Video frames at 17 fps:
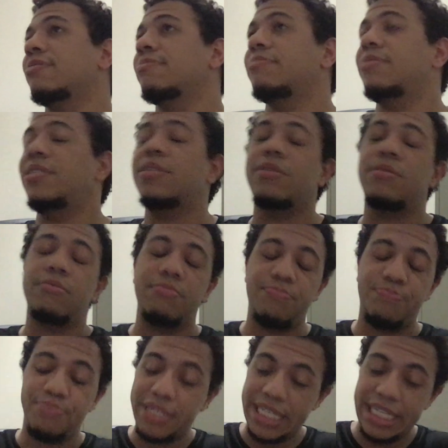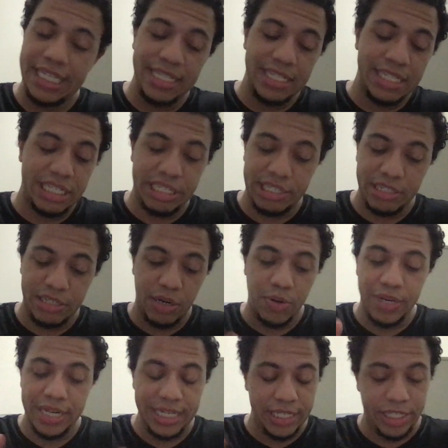you know, please
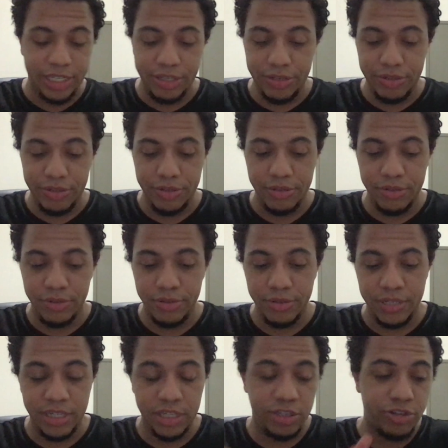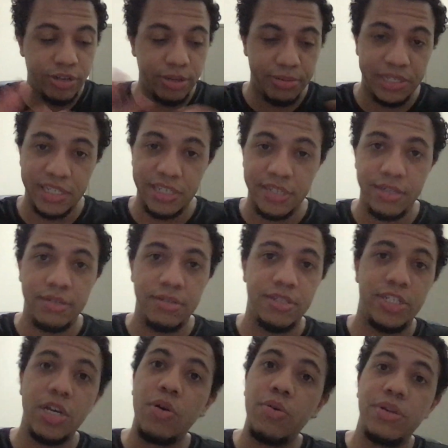go into the description,
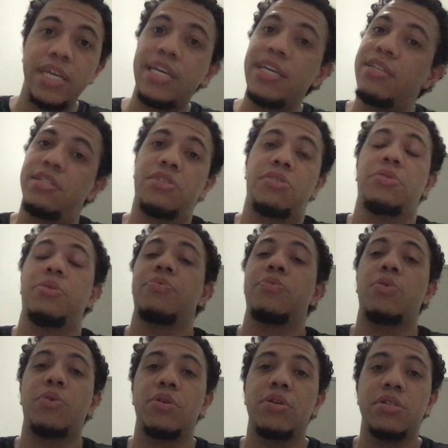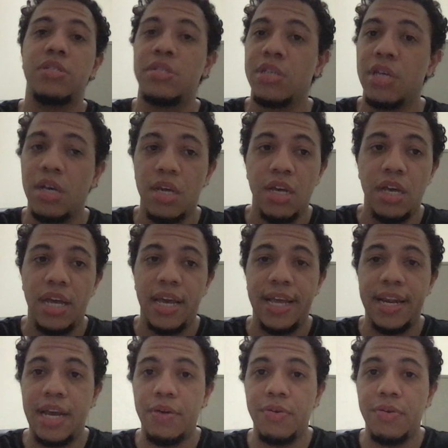donate, of course, and I